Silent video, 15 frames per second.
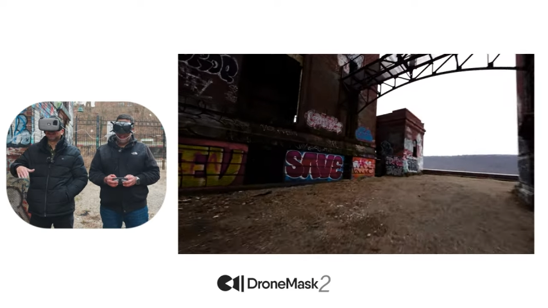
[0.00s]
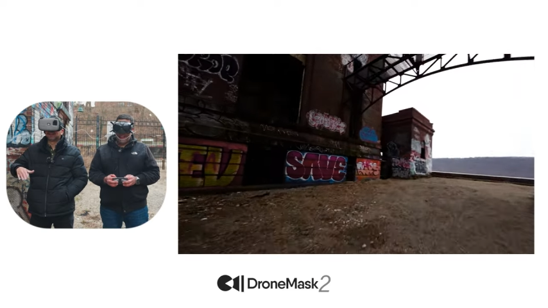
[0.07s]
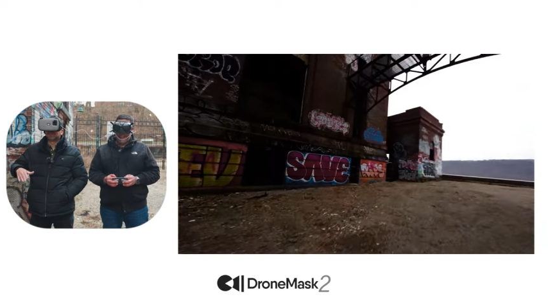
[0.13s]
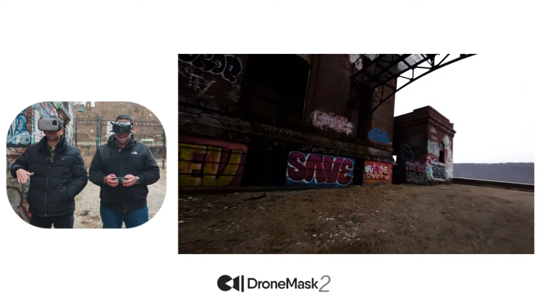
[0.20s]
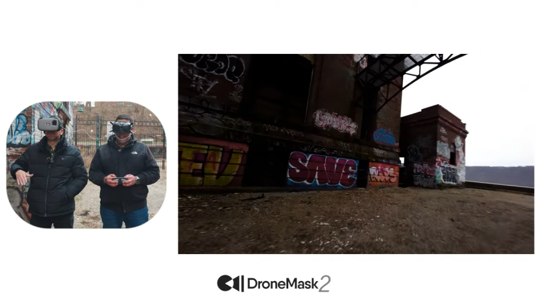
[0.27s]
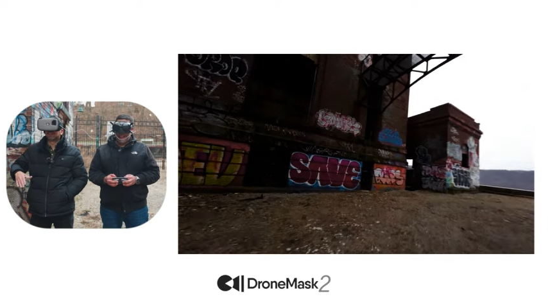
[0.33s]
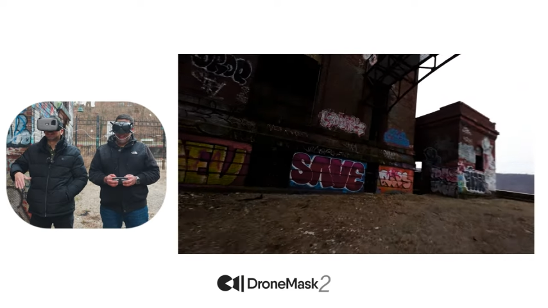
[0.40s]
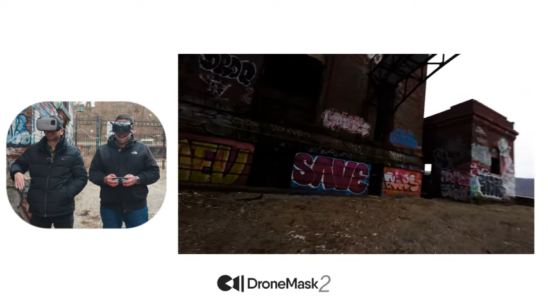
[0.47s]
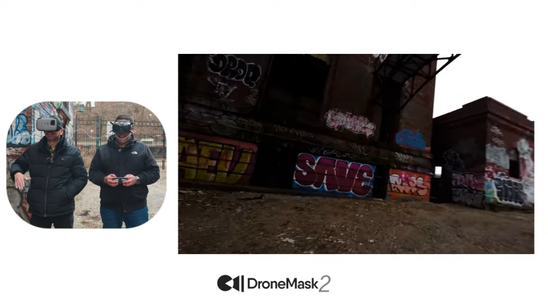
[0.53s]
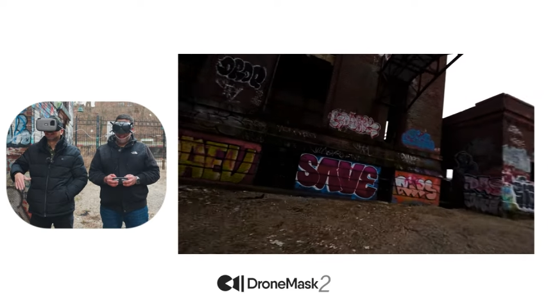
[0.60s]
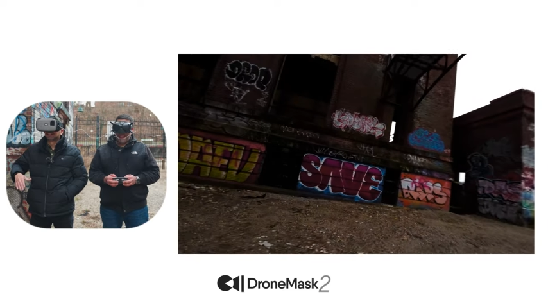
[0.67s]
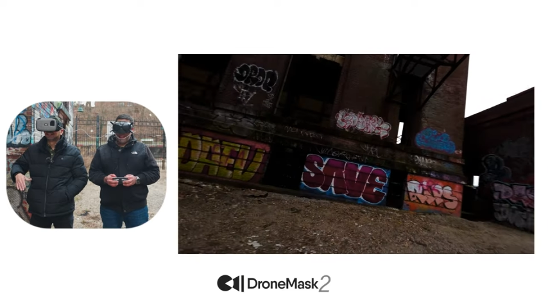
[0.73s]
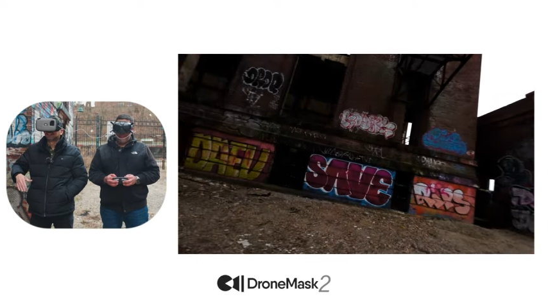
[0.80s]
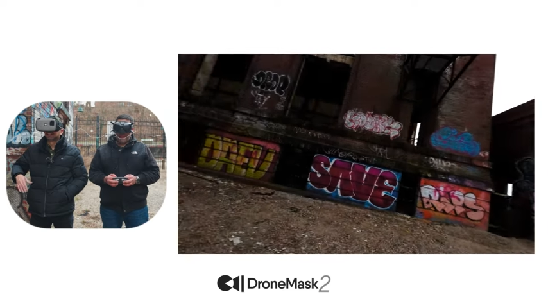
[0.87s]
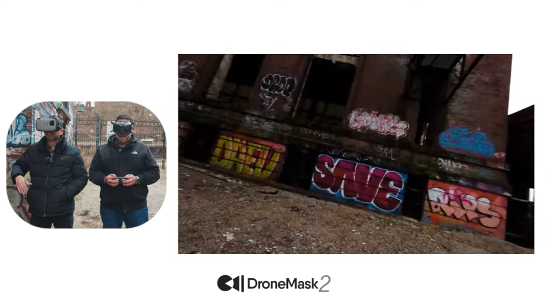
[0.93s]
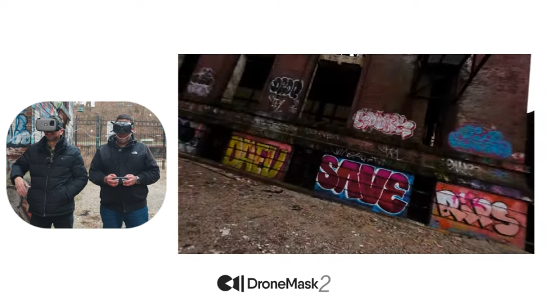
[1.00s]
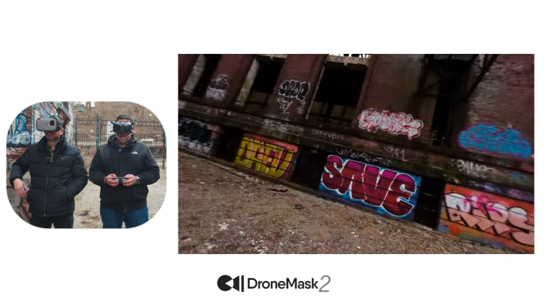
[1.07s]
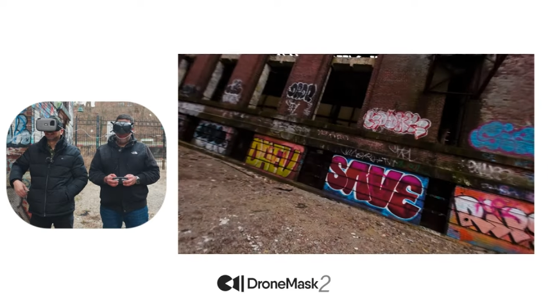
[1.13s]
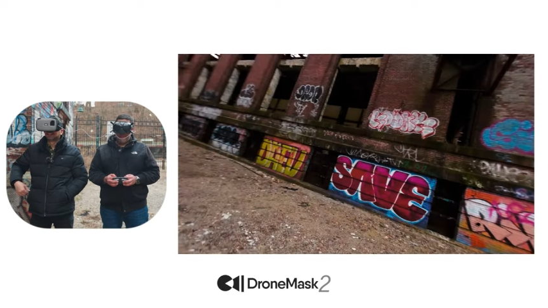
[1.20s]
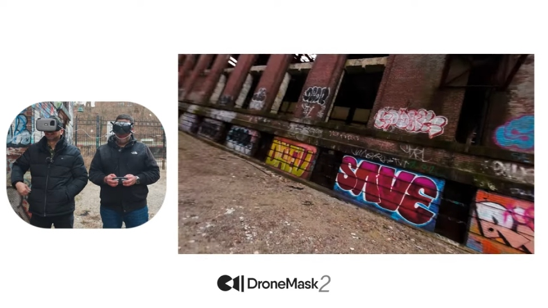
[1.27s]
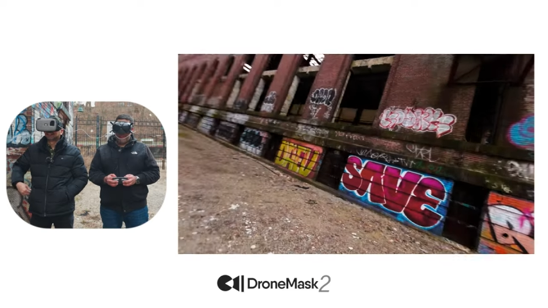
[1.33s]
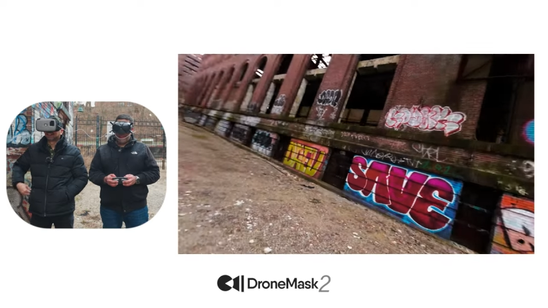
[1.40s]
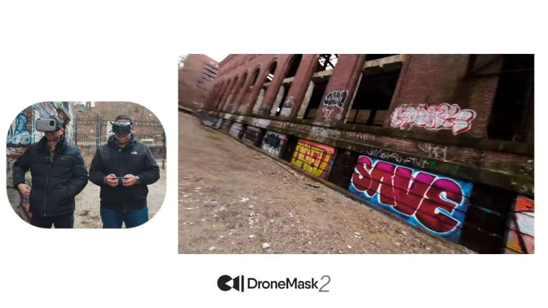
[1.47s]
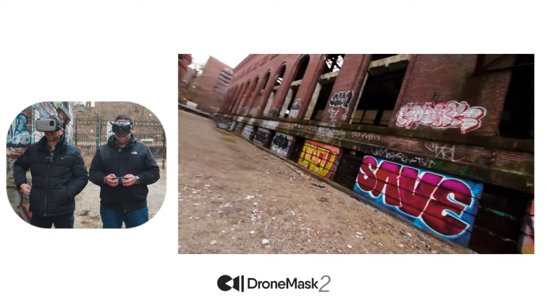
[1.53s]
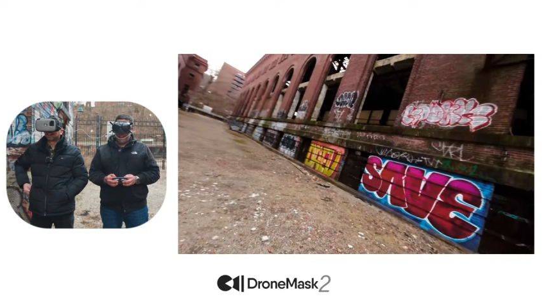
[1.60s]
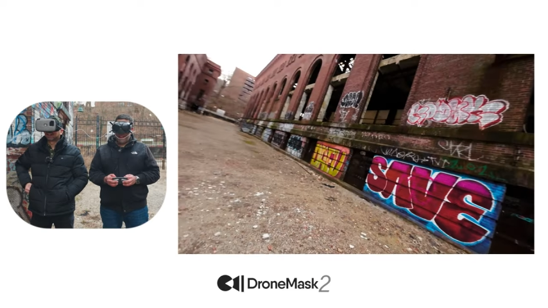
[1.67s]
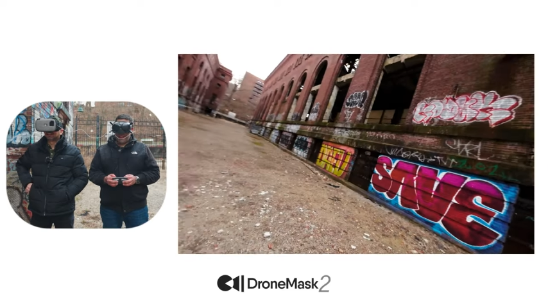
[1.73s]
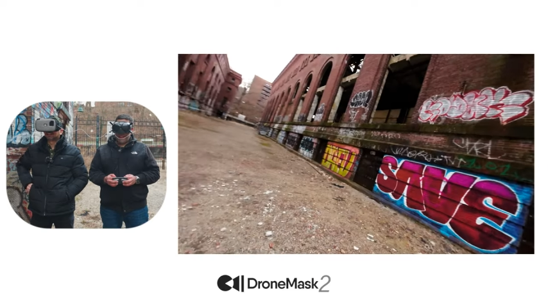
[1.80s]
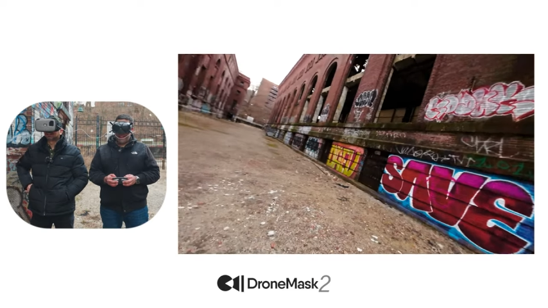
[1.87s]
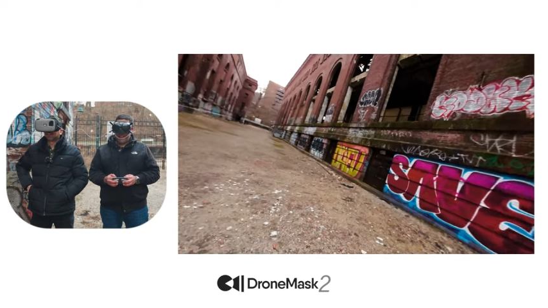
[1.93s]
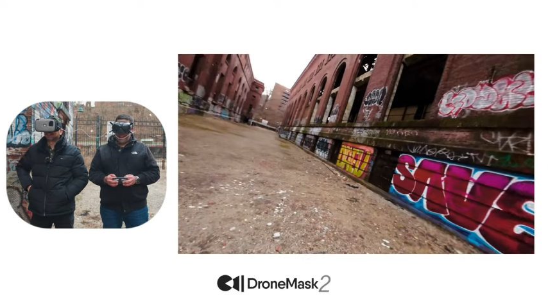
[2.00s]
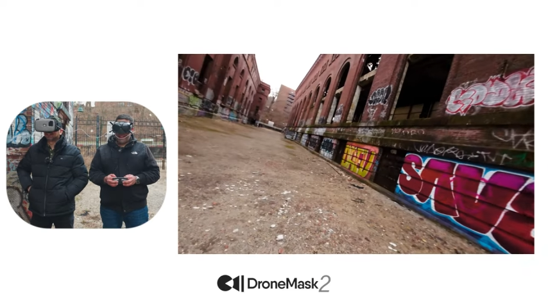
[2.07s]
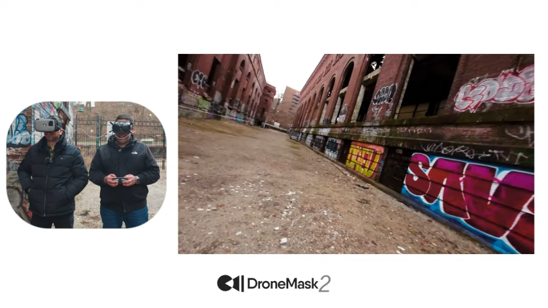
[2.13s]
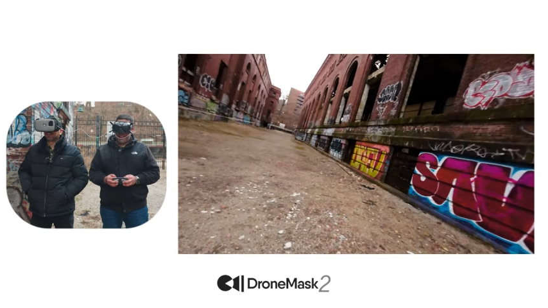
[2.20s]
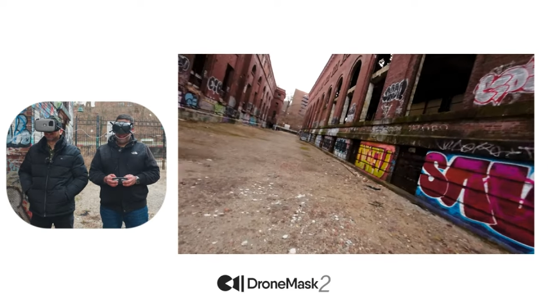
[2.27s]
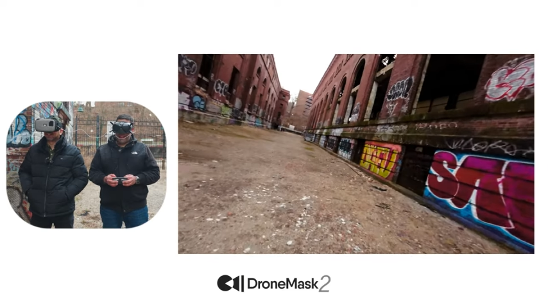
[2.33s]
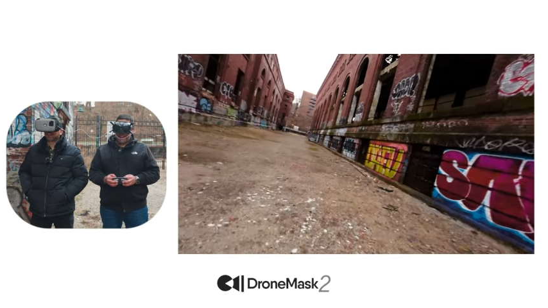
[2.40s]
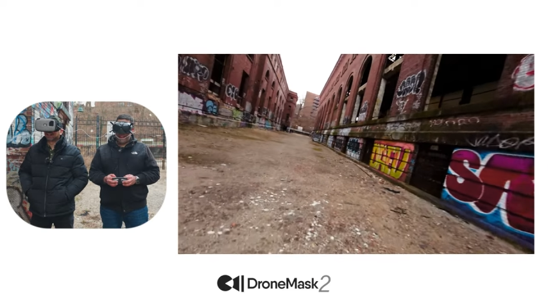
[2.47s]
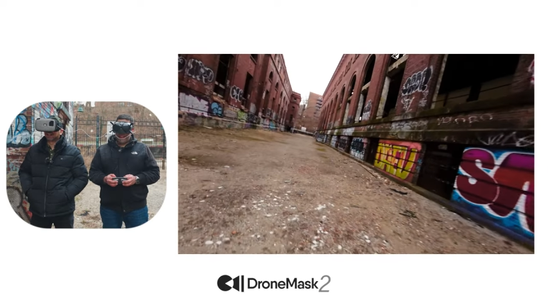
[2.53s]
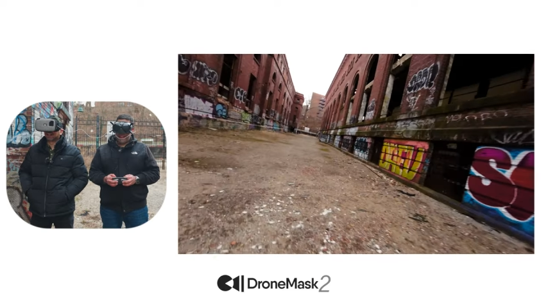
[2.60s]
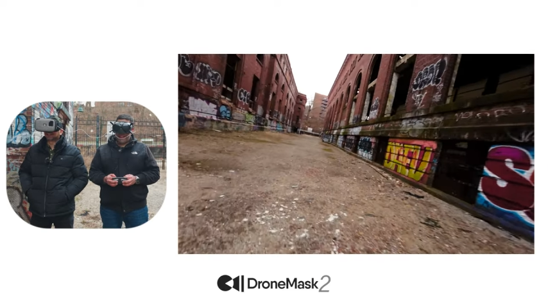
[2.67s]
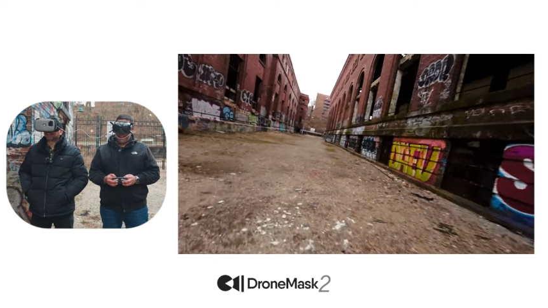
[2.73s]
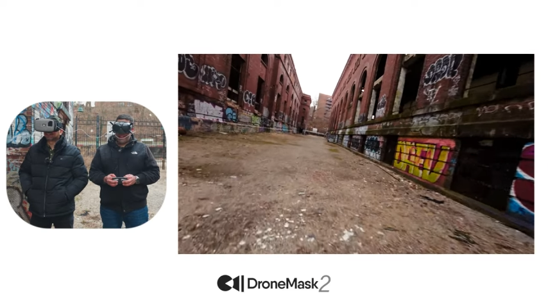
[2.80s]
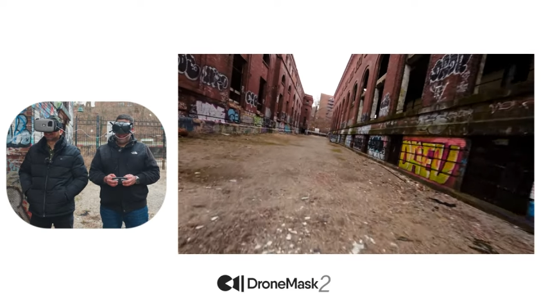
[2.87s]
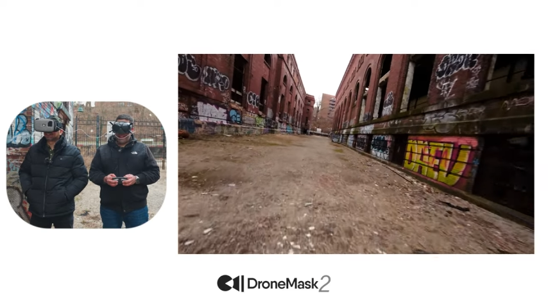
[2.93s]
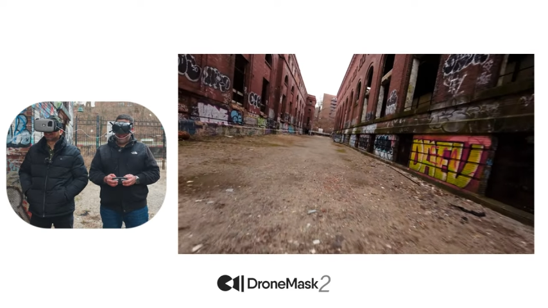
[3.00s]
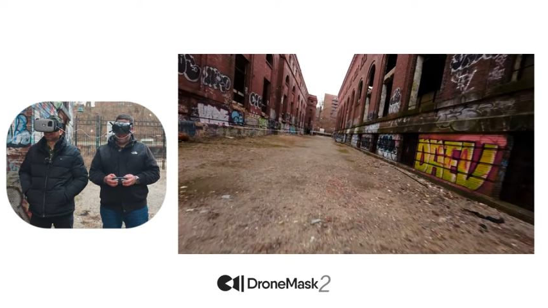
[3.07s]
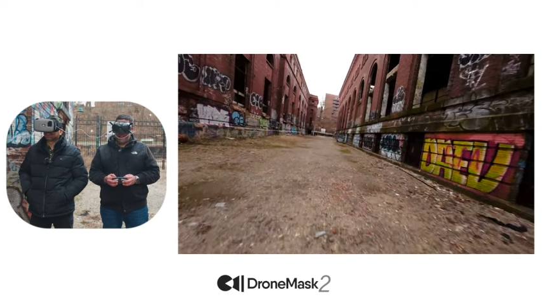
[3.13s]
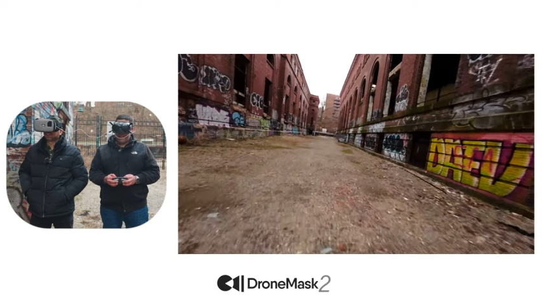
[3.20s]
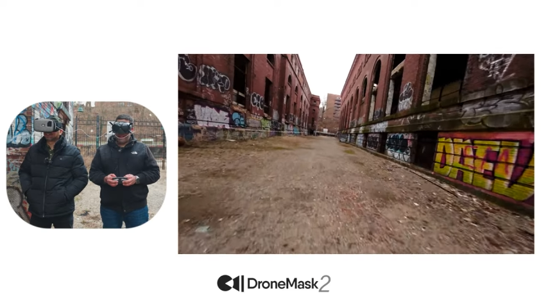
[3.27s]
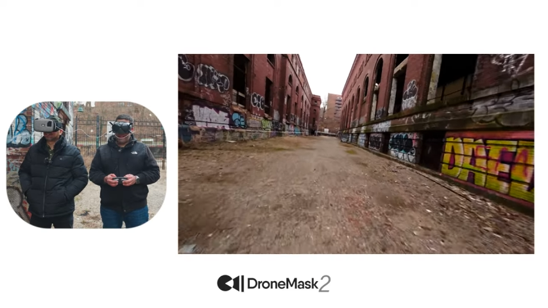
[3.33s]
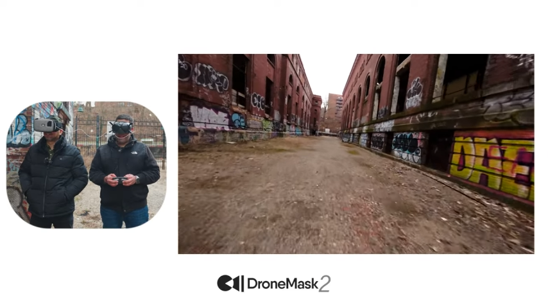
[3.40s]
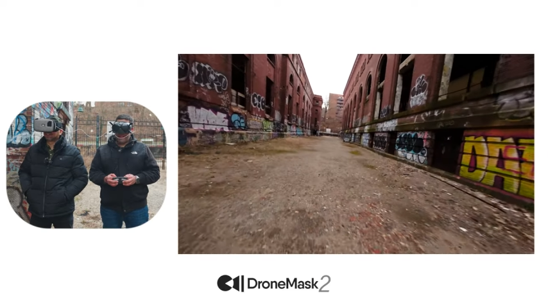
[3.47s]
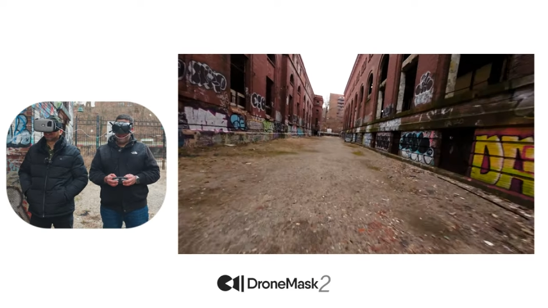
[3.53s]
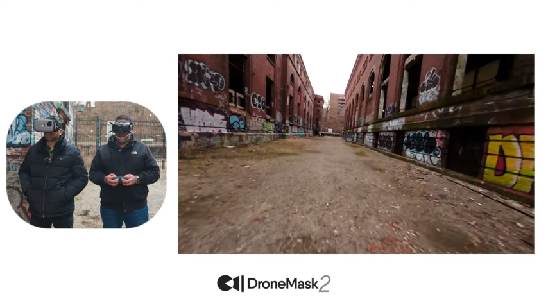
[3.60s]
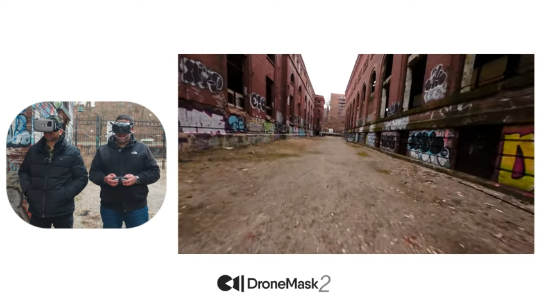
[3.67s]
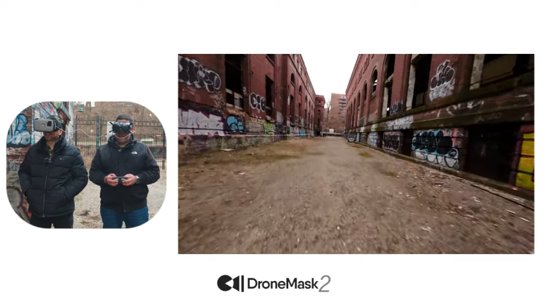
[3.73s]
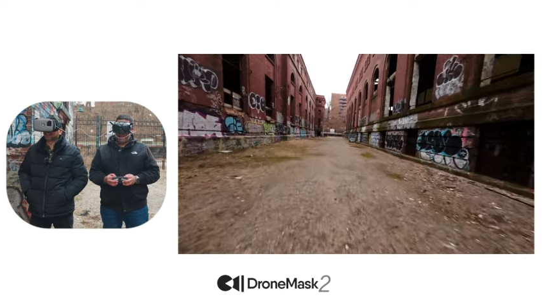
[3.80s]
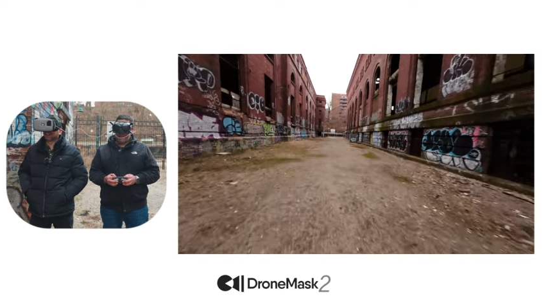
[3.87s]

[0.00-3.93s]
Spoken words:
(no speaker visible)